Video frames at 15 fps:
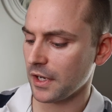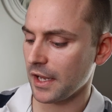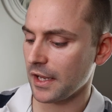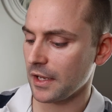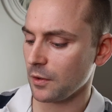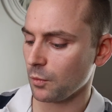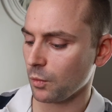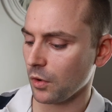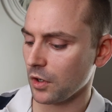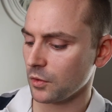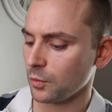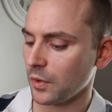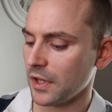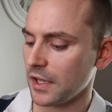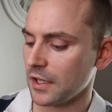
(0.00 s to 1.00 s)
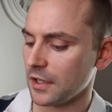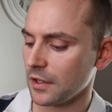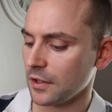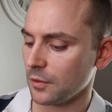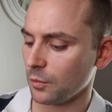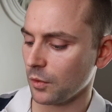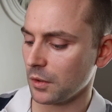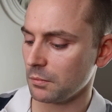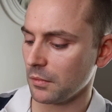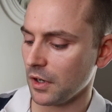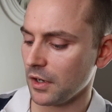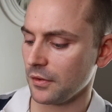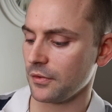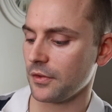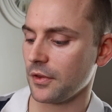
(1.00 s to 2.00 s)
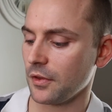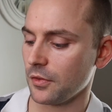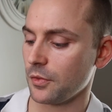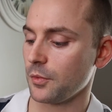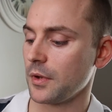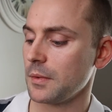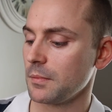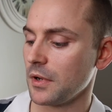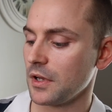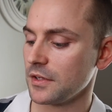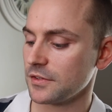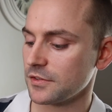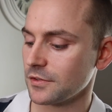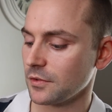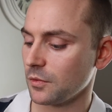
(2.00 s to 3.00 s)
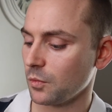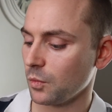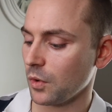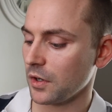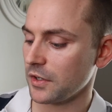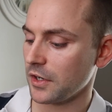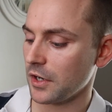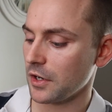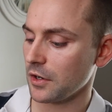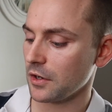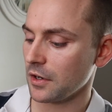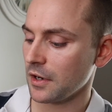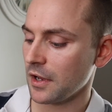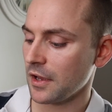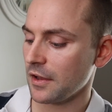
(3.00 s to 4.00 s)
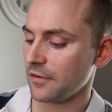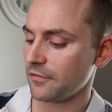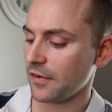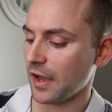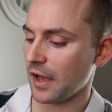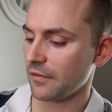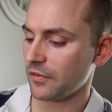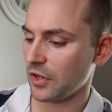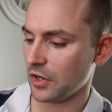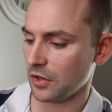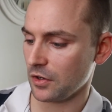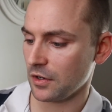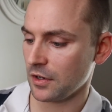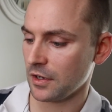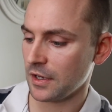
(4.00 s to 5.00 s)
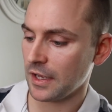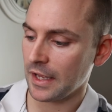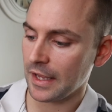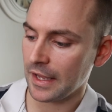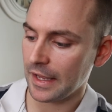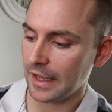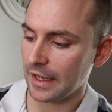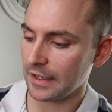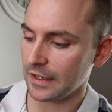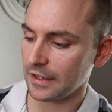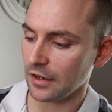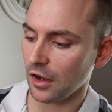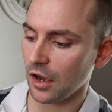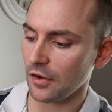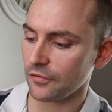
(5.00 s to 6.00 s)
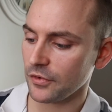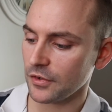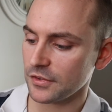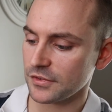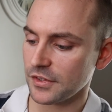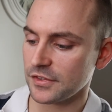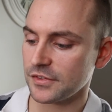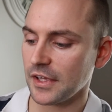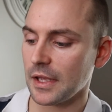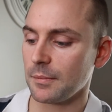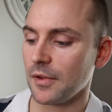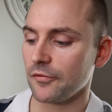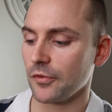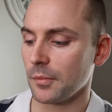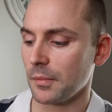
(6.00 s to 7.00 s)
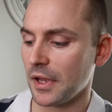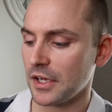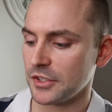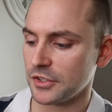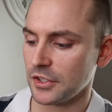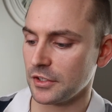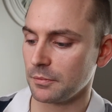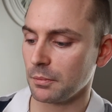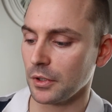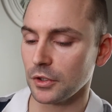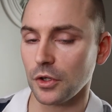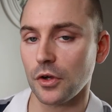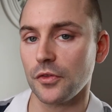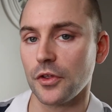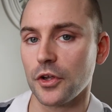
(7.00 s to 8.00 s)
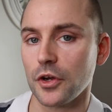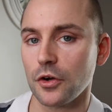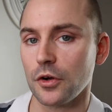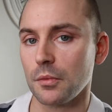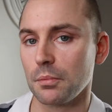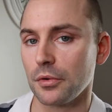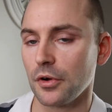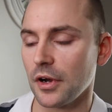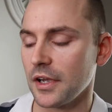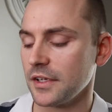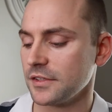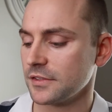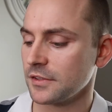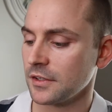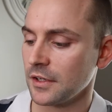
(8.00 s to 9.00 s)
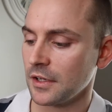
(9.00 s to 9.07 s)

day, 1 week, 1 month, 3 months, 1 year, 5 year. And it offers the same information below the current price